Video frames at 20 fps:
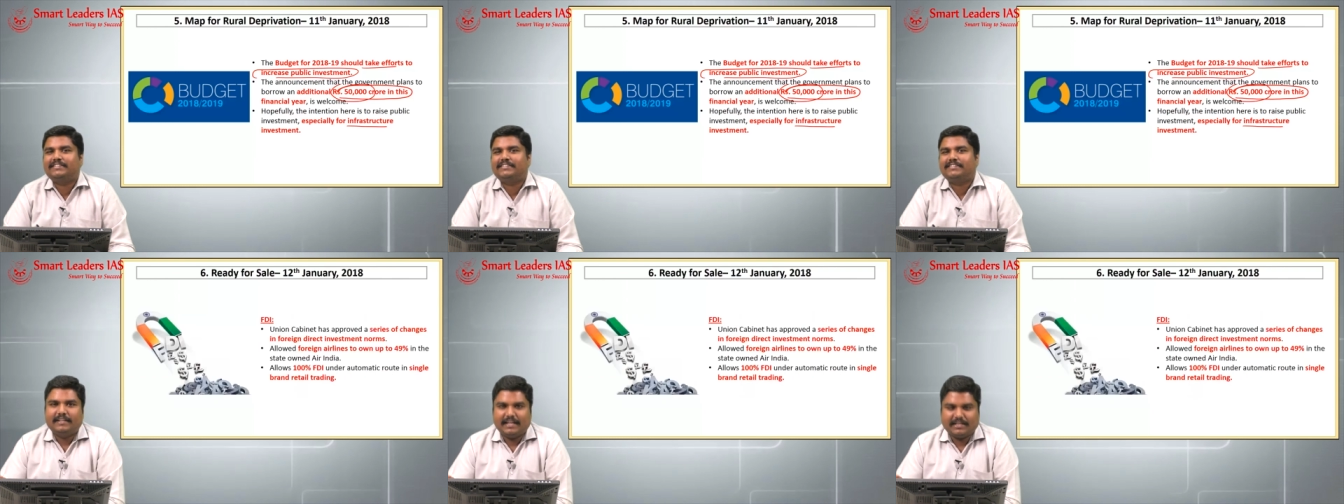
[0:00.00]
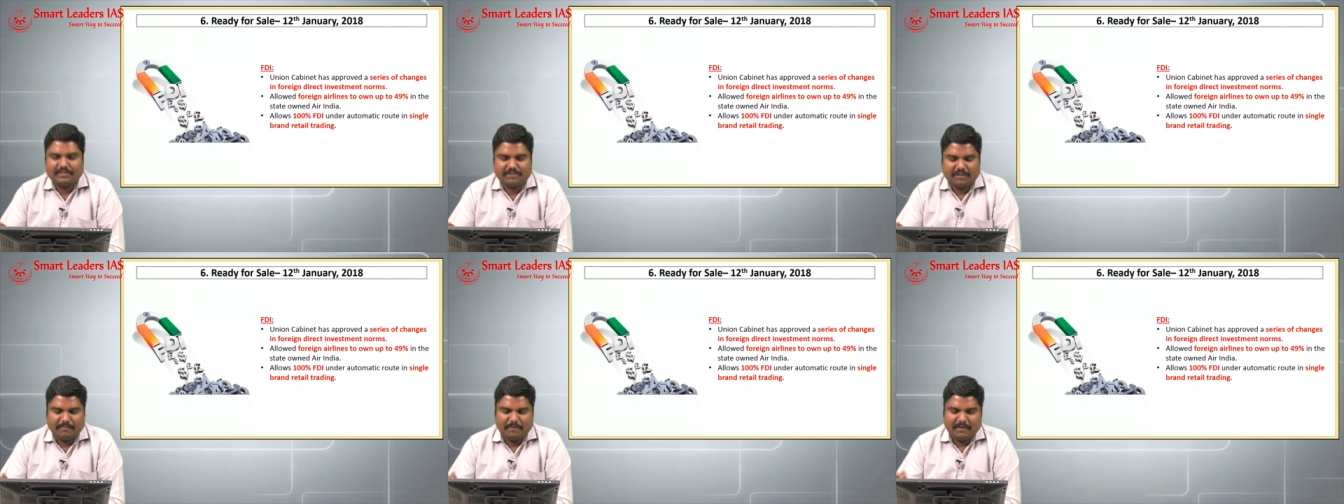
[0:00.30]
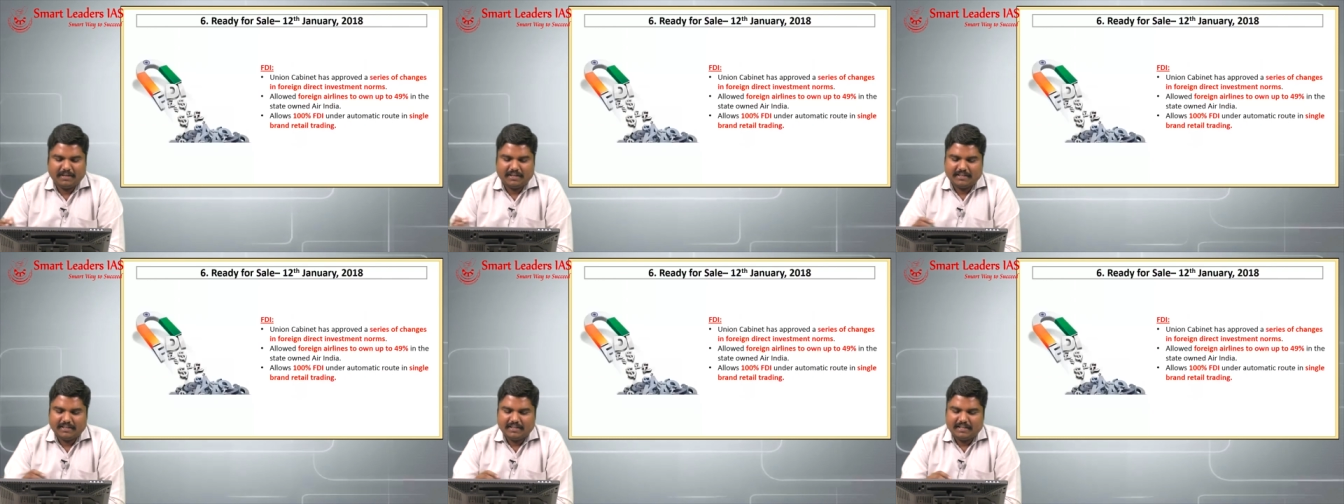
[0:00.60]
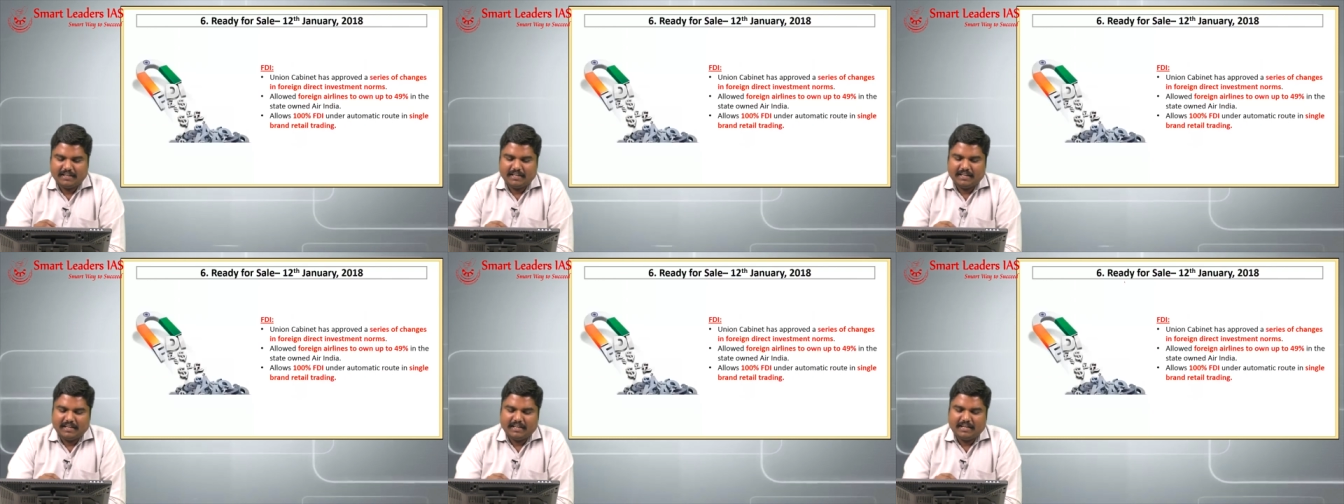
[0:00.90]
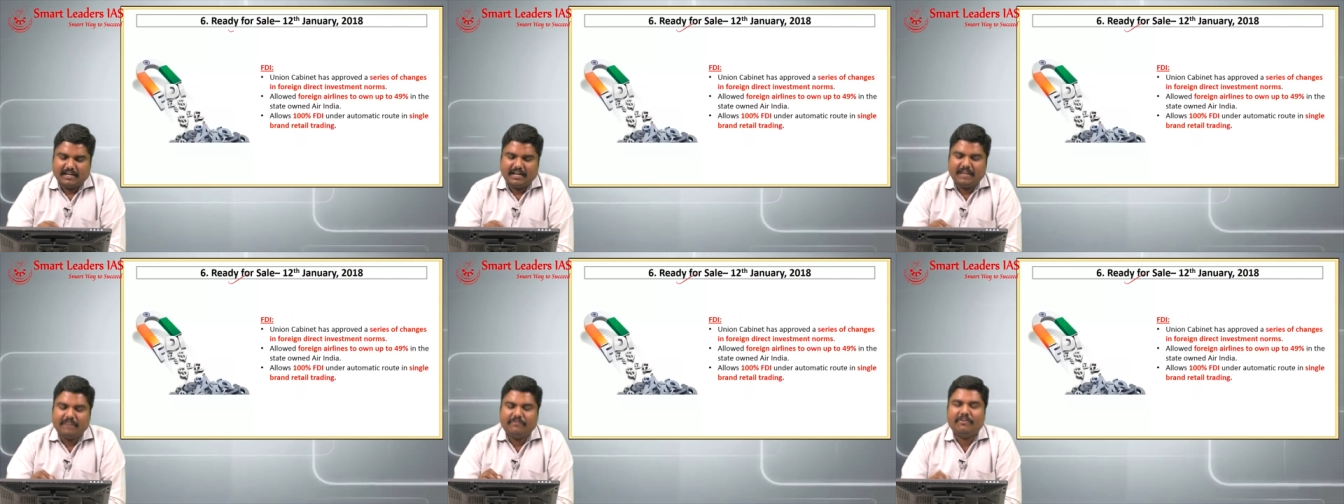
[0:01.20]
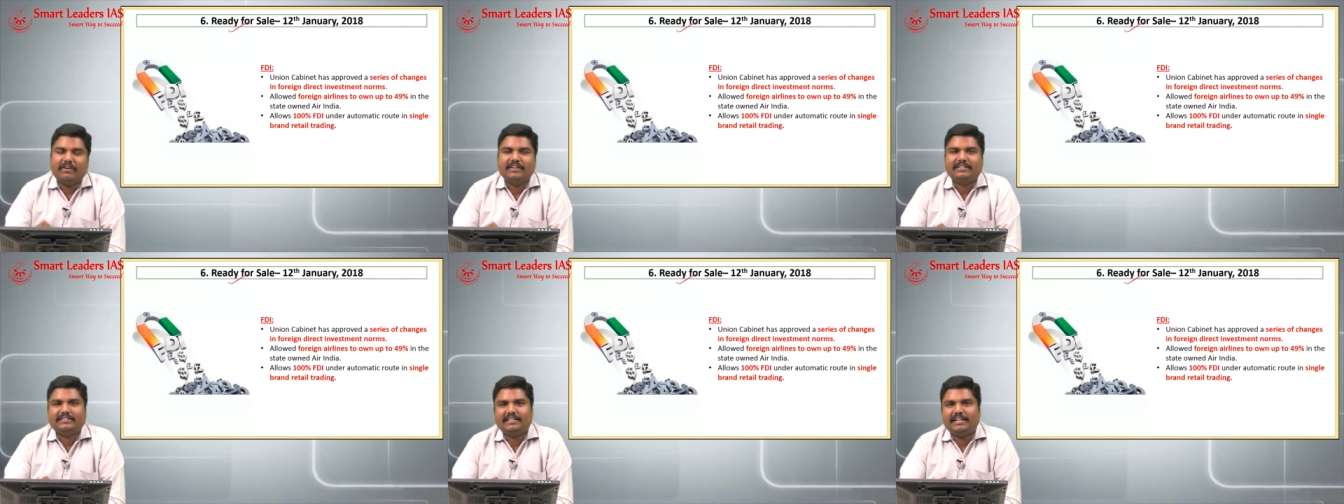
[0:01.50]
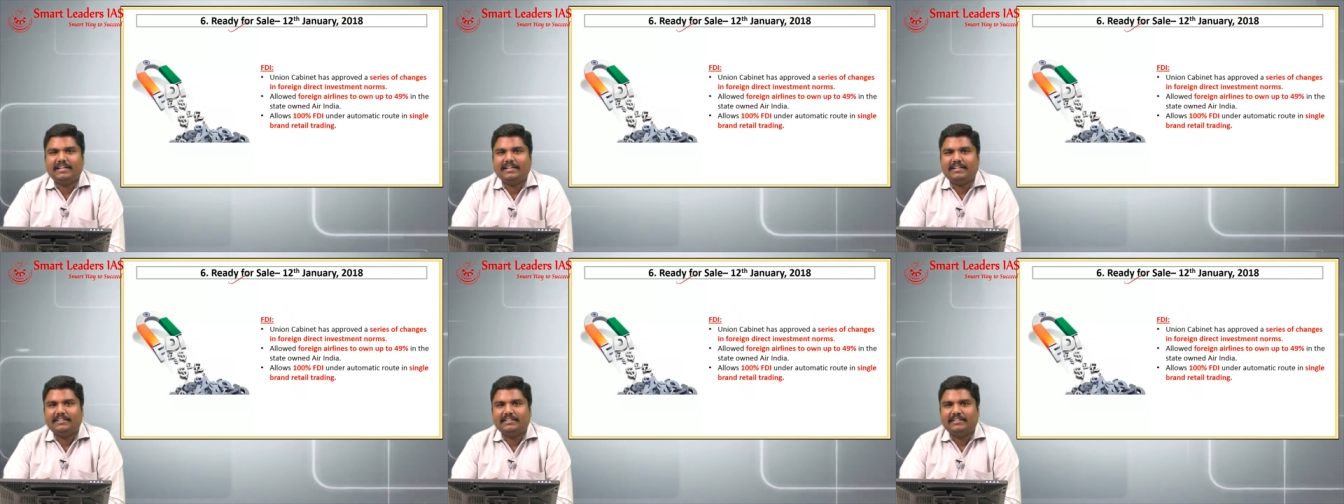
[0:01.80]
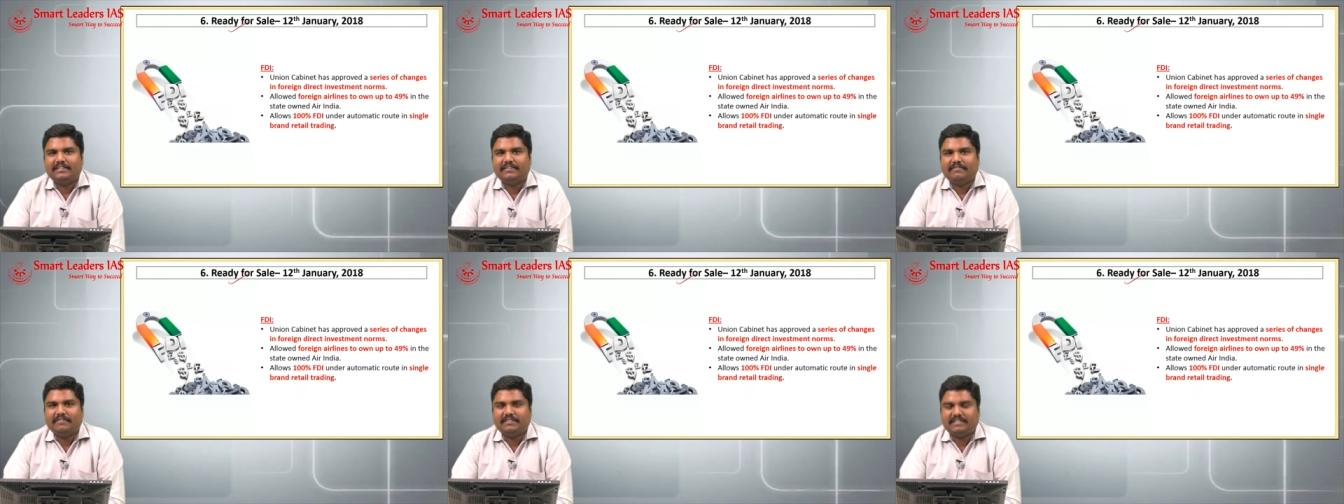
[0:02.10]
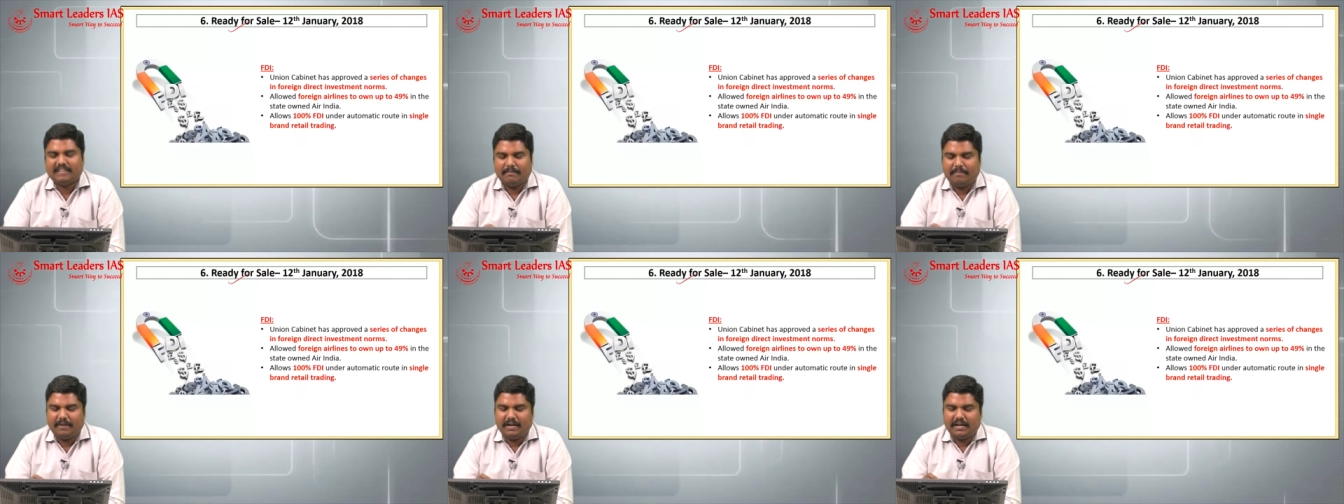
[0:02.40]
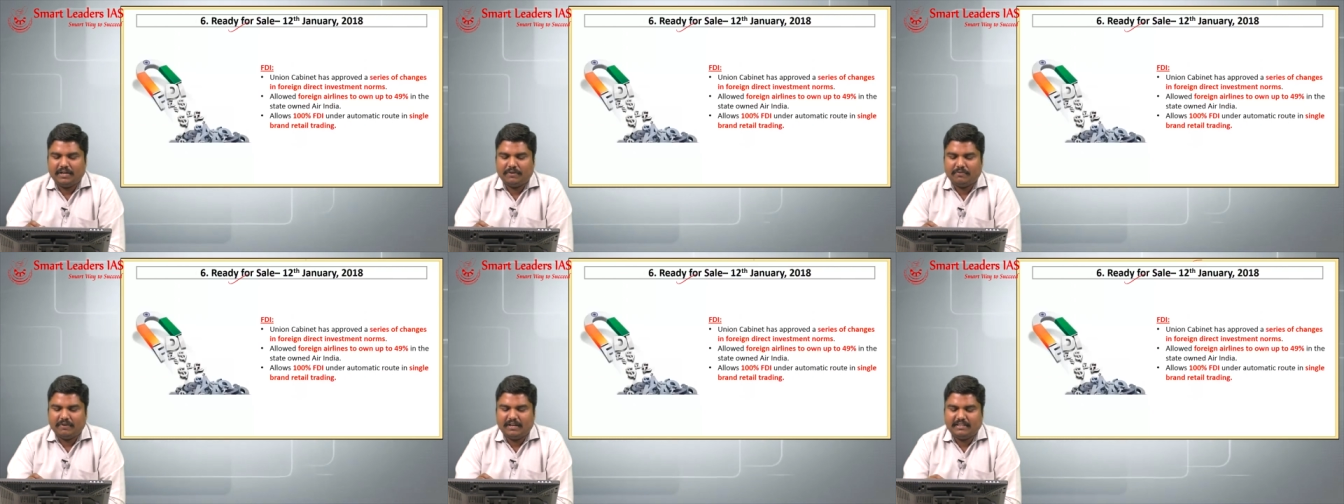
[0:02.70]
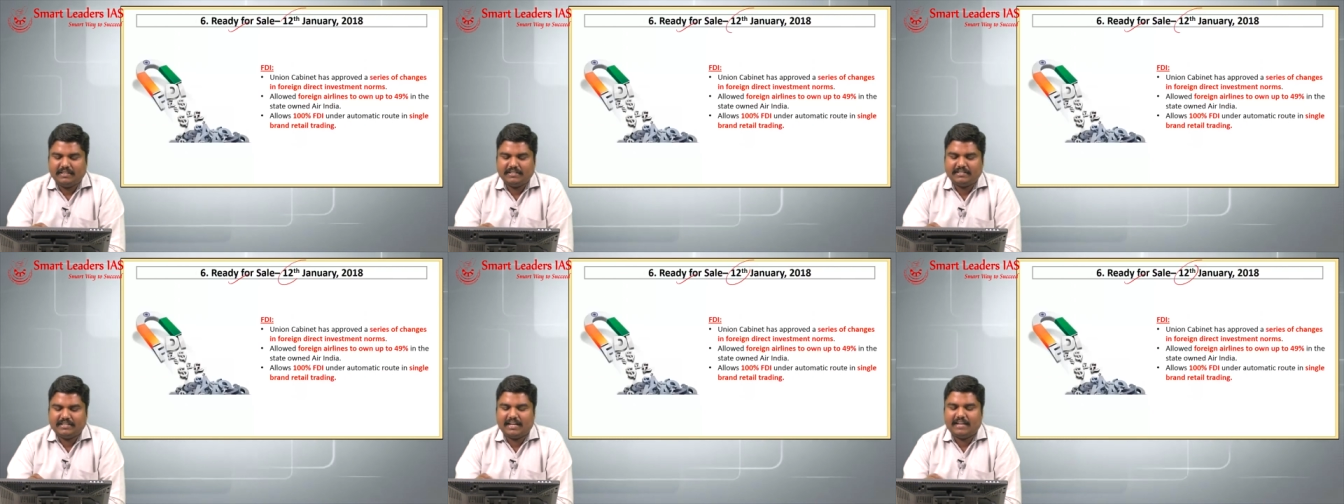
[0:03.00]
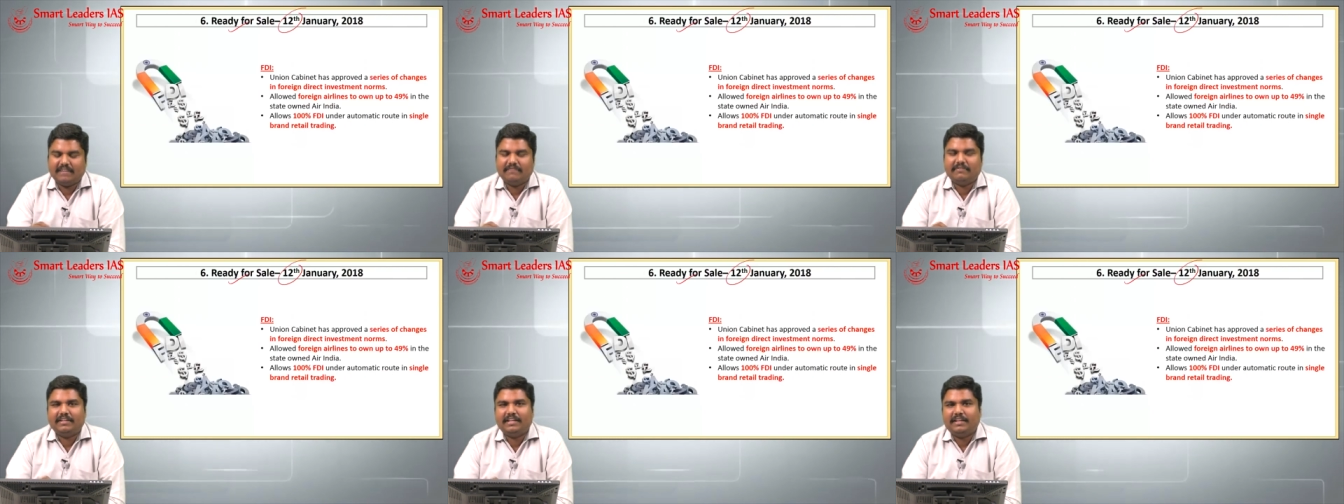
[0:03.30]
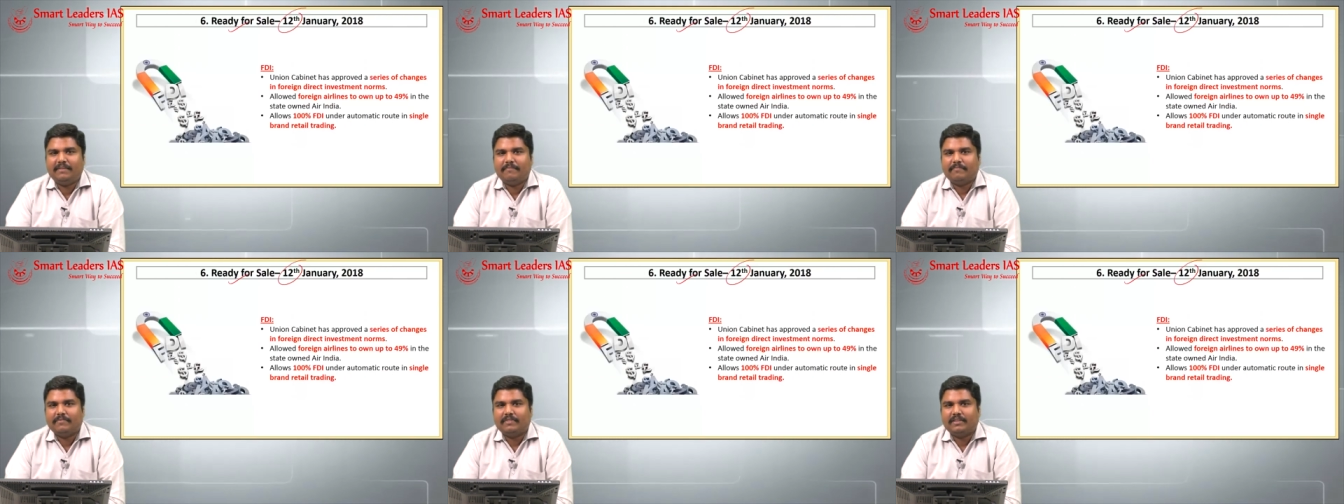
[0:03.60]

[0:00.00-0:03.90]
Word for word: Next topic, ready for sale which appeared on 12th January